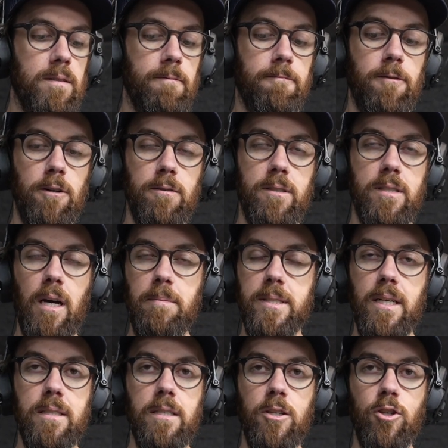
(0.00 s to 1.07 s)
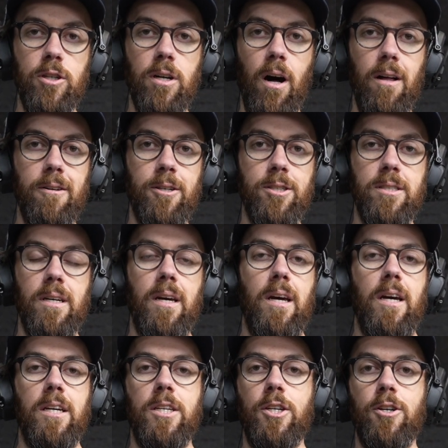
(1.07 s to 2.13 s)
For sub $600,
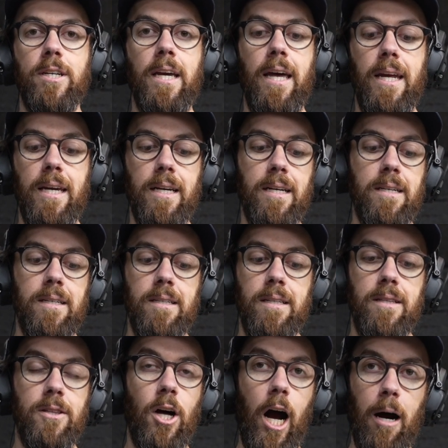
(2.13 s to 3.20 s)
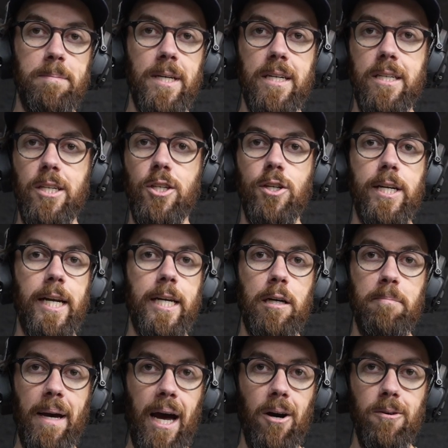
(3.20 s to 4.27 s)
you're getting the optic, you're getting
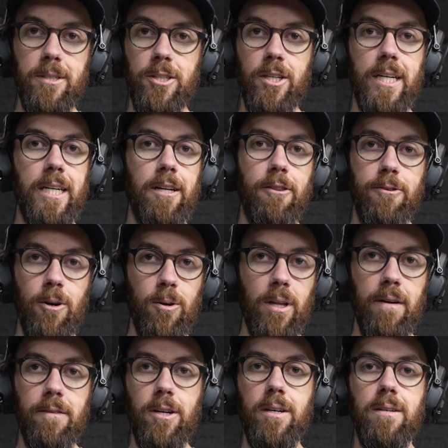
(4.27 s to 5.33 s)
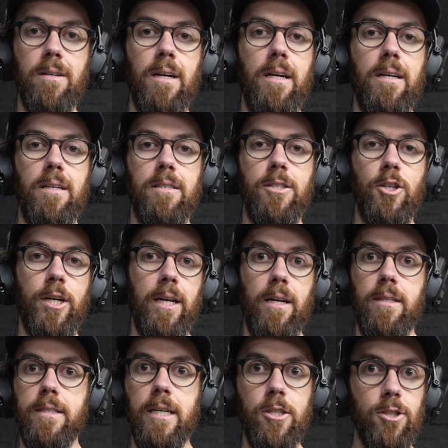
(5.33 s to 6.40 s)
a mount, you're getting a throw lever, you're getting
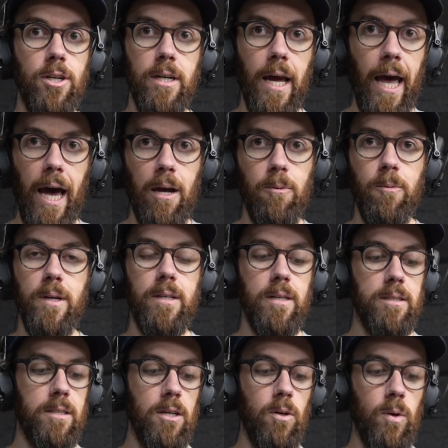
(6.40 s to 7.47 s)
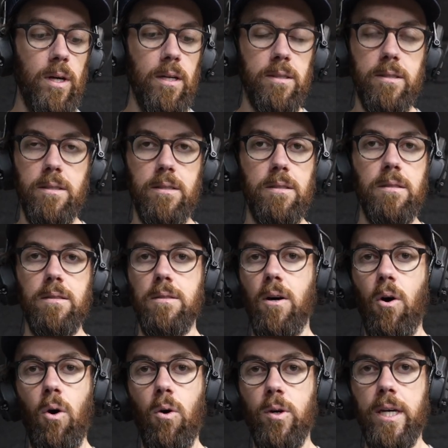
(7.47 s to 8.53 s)
a t-shirt and a hat with it too. It's the
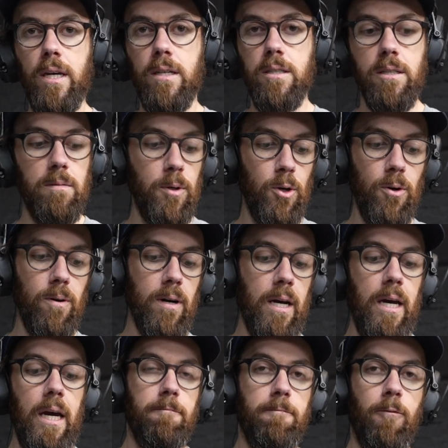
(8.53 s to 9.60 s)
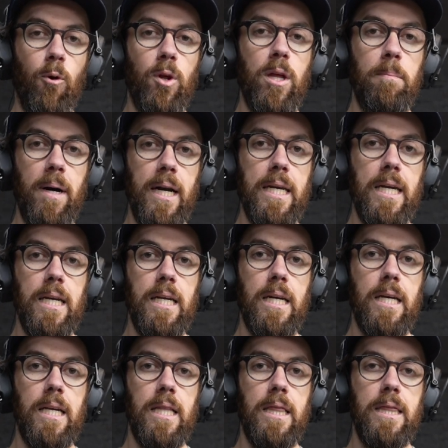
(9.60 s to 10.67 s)
whole kit and caboodle. For the money,
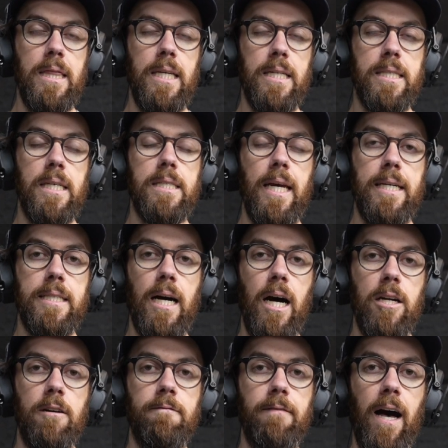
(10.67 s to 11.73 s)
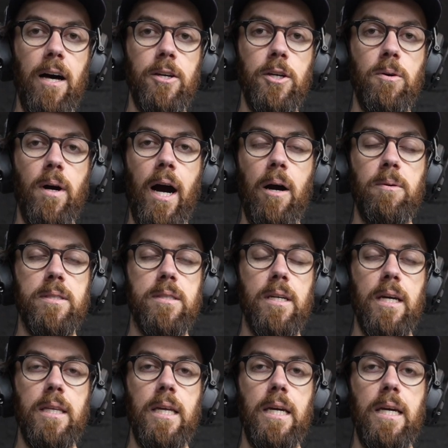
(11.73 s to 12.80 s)
this is a ton of value. I would
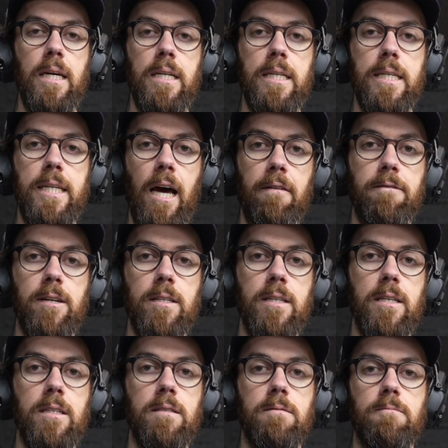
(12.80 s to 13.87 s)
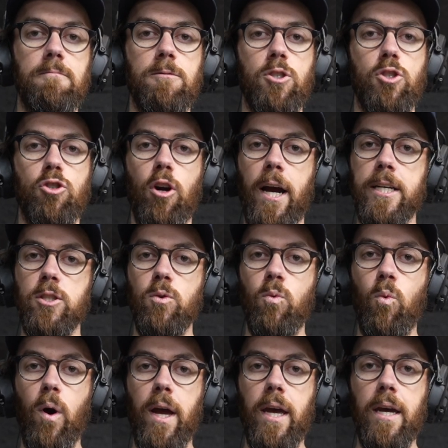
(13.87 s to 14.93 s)
say that it definitely strikes
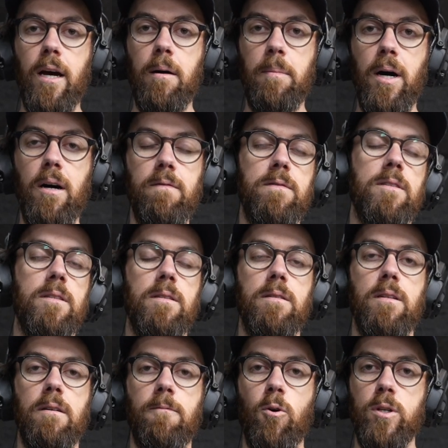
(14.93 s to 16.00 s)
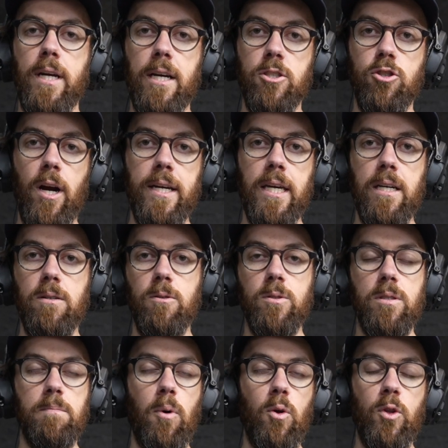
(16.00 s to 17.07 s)
way above the Vortex Strike Eagles
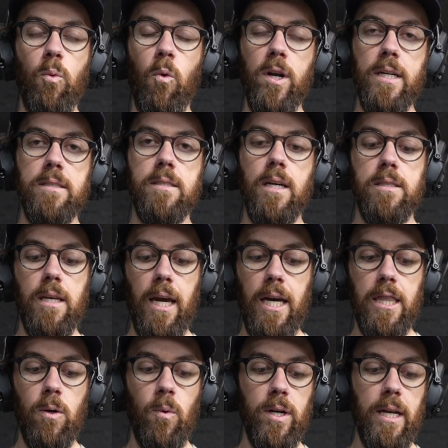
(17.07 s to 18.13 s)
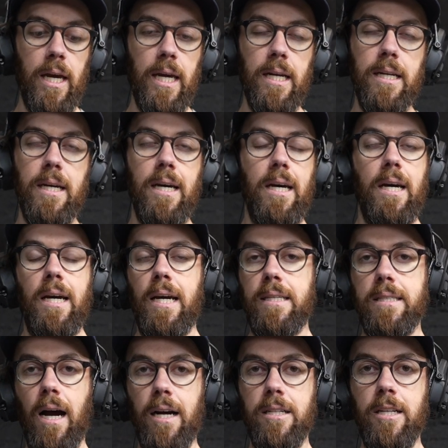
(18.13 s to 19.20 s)
in both the 1:6 and the 1:8.
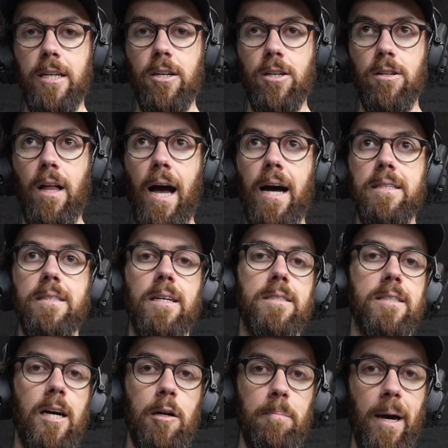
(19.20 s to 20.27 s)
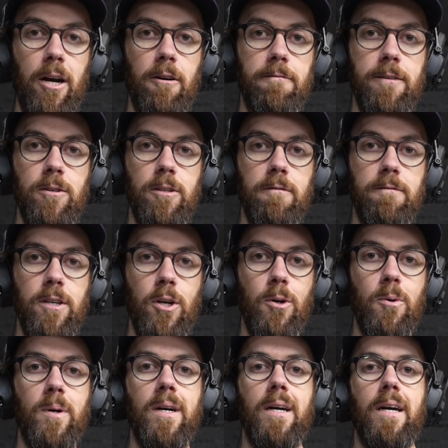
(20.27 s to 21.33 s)
It's got clear glass, it's got a better field of
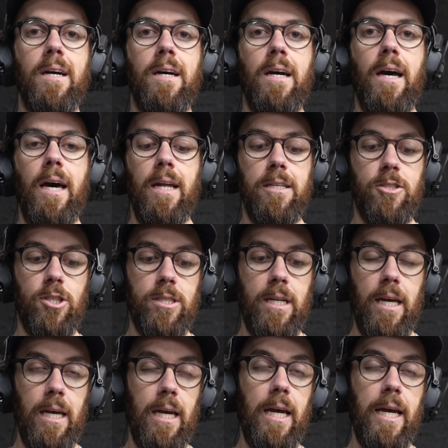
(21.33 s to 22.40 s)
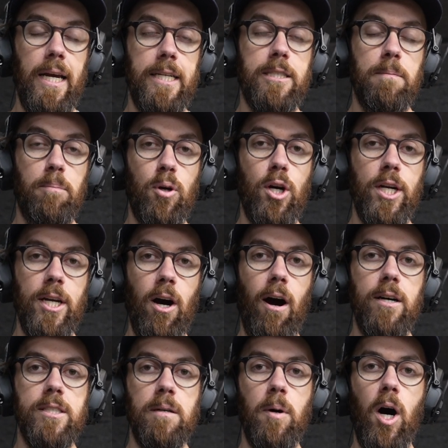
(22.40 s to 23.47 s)
view, and it's a pretty
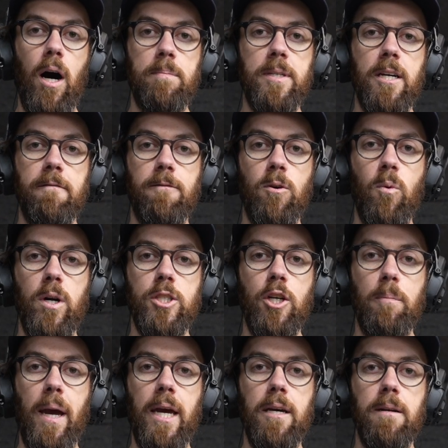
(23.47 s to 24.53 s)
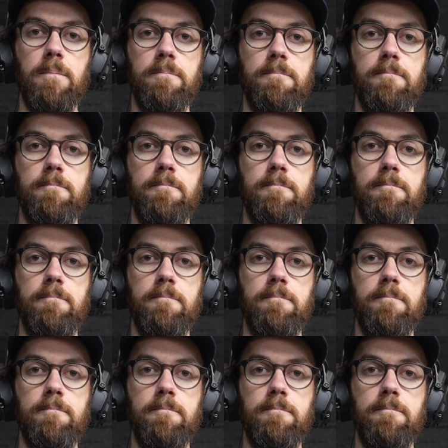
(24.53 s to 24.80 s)
awesome optic for what you're paying.